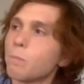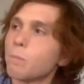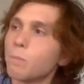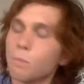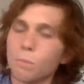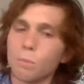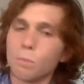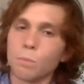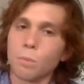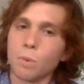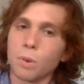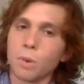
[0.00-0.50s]

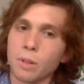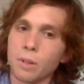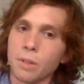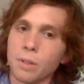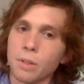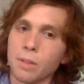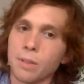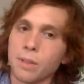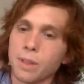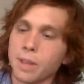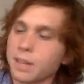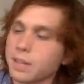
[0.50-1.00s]
one of
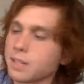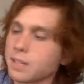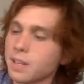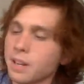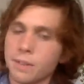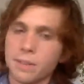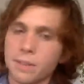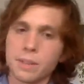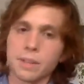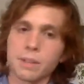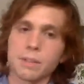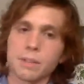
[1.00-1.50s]
the things
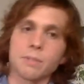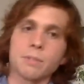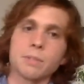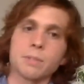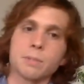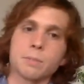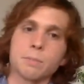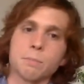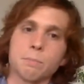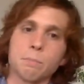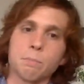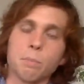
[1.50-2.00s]
that I think
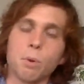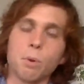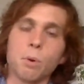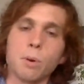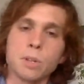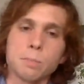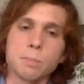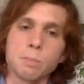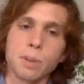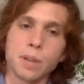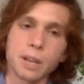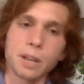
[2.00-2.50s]
has
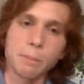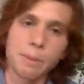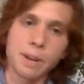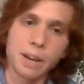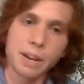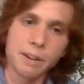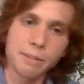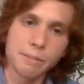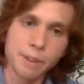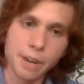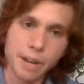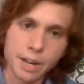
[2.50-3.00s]
always played to
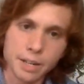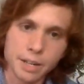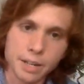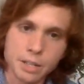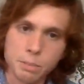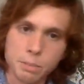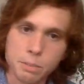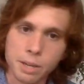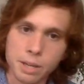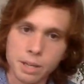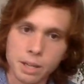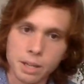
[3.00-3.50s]
my advantage
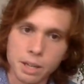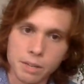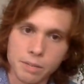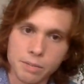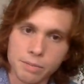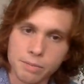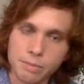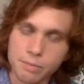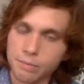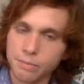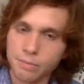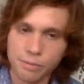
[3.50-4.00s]
in my life,
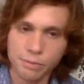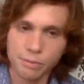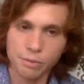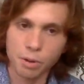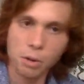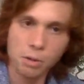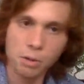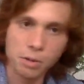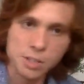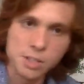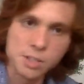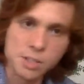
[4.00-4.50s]
for
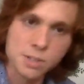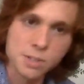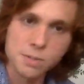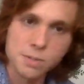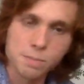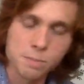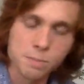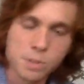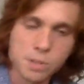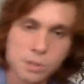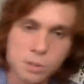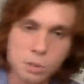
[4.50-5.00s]
all the
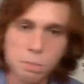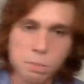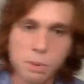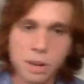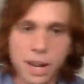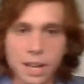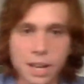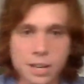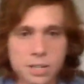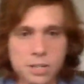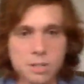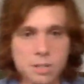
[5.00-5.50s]
stupid
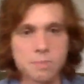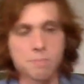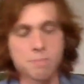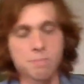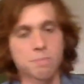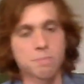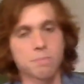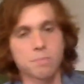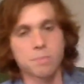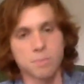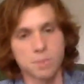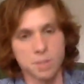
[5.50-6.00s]
ass
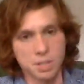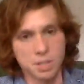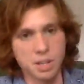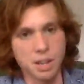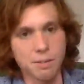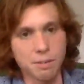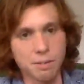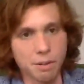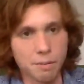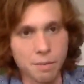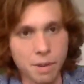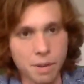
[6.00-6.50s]

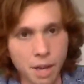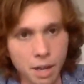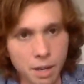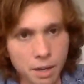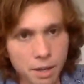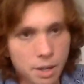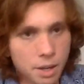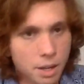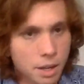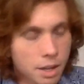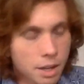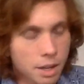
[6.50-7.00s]
stuff I've
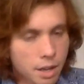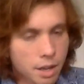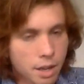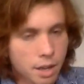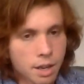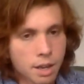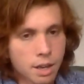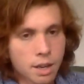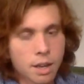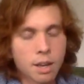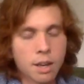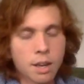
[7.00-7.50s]
done.
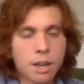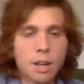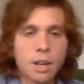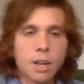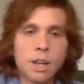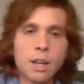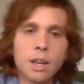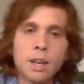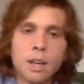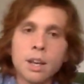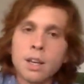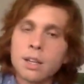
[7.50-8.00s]

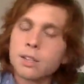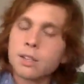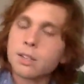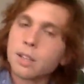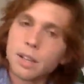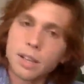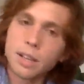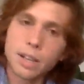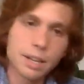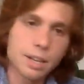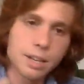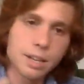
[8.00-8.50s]
It's
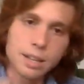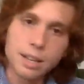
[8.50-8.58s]
like,